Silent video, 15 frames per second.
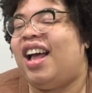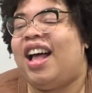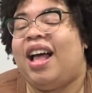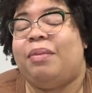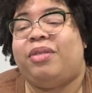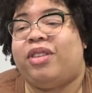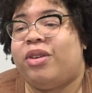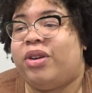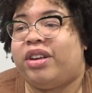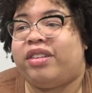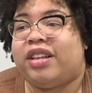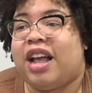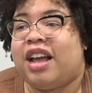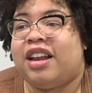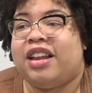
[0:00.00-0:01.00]
I'm so
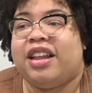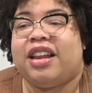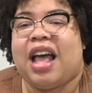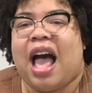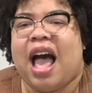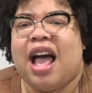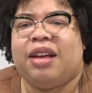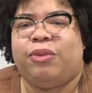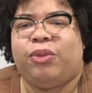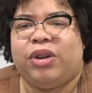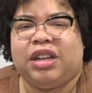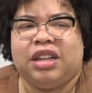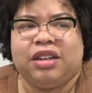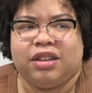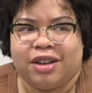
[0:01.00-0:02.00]
excited. I
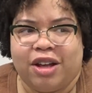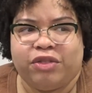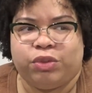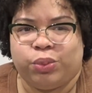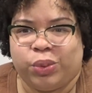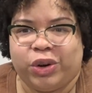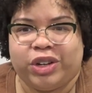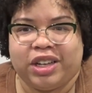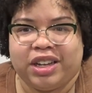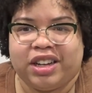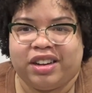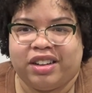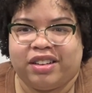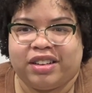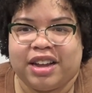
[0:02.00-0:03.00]
really loved working
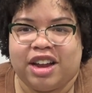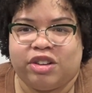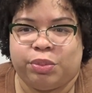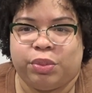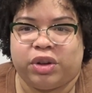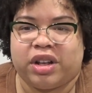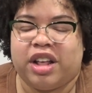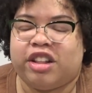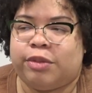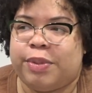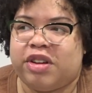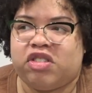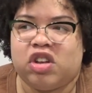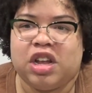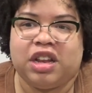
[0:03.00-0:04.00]
in the sketchbook,
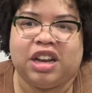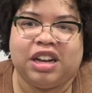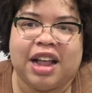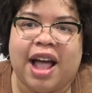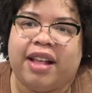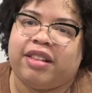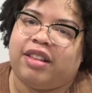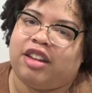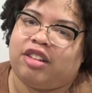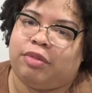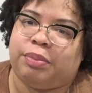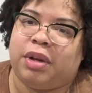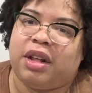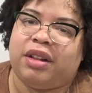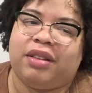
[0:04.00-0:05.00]
especially in the last
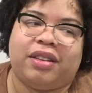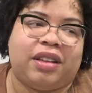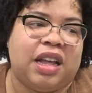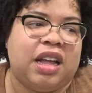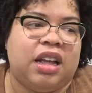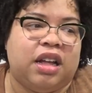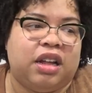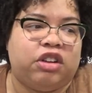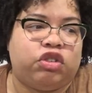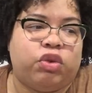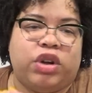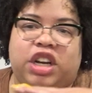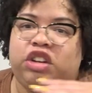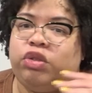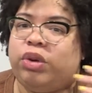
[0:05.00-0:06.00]
six months.
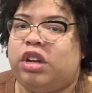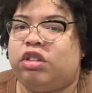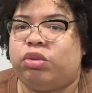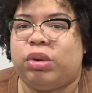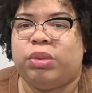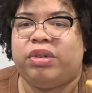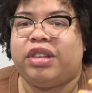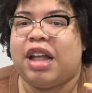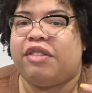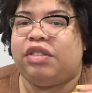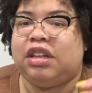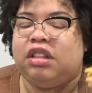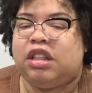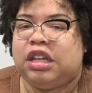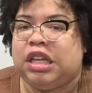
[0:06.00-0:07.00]
twenty twenty-three was
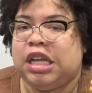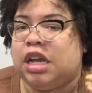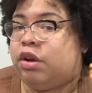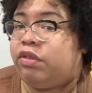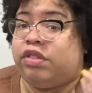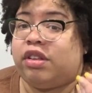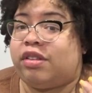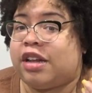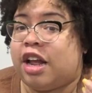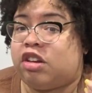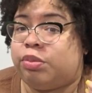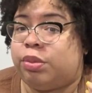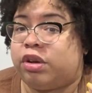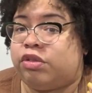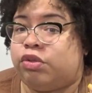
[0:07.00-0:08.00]
definitely the year of the
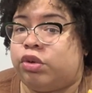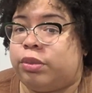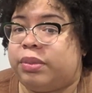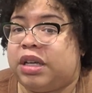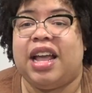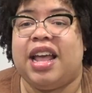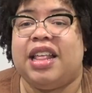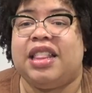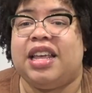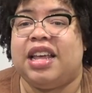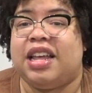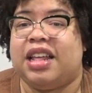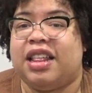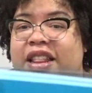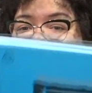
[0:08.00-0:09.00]
sketchbook for me. And
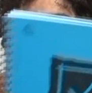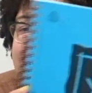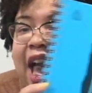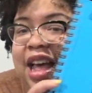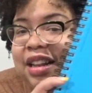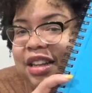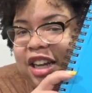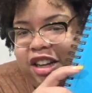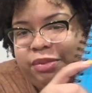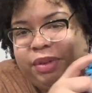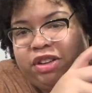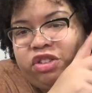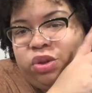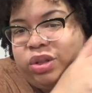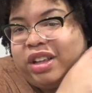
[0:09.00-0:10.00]
then that leads
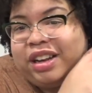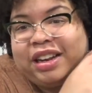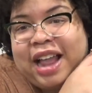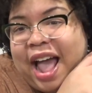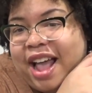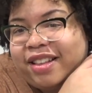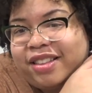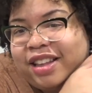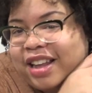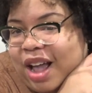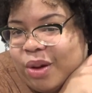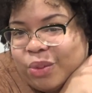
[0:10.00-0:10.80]
me to the last thing I